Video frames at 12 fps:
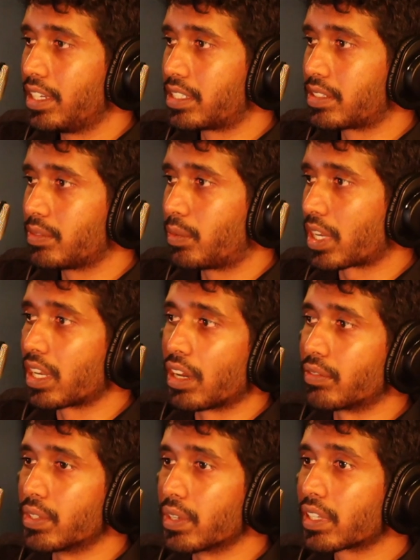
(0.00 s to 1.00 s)
is what I
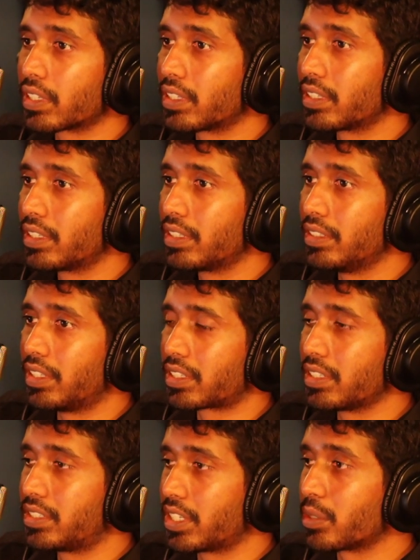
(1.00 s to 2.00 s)
love doing.
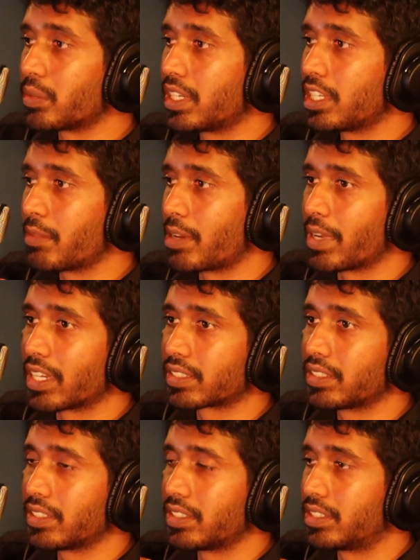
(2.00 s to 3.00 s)
This is genuinely my
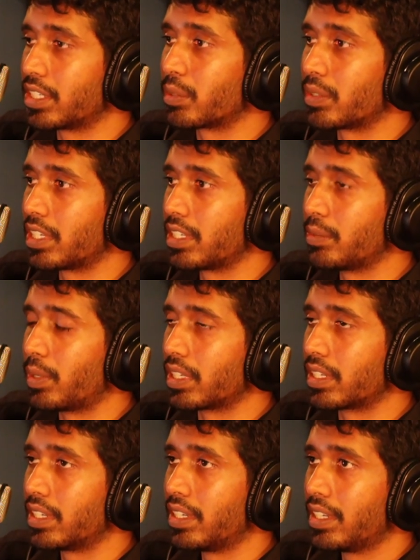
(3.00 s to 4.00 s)
passion. This is genuinely
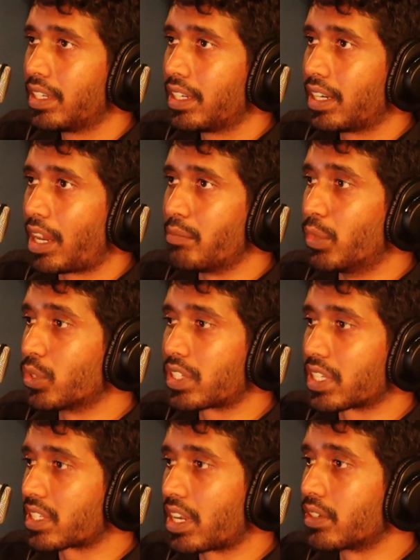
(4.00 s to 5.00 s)
what I'm
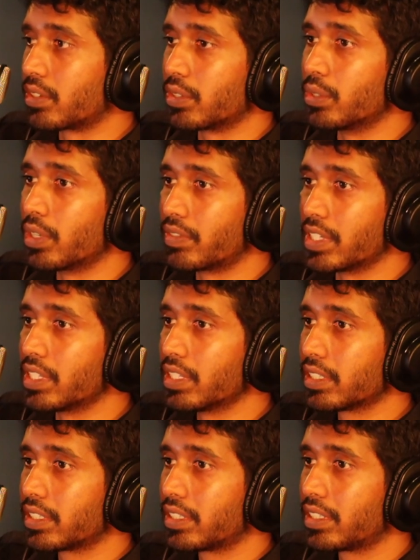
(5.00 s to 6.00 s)
most excited to do every
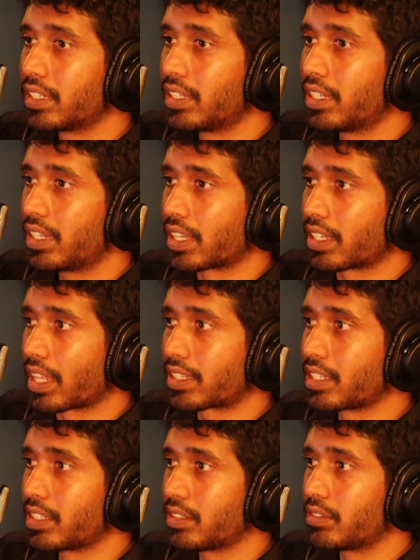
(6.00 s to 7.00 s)
day. Mm-hmm. Like
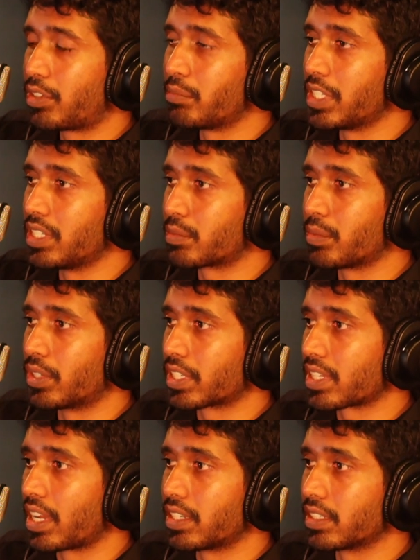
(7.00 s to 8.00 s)
nothing for me is more
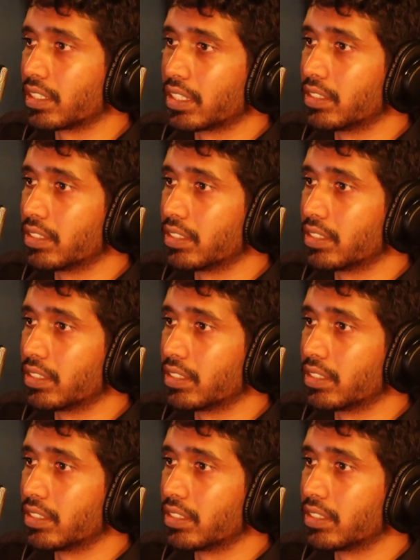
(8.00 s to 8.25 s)
exciting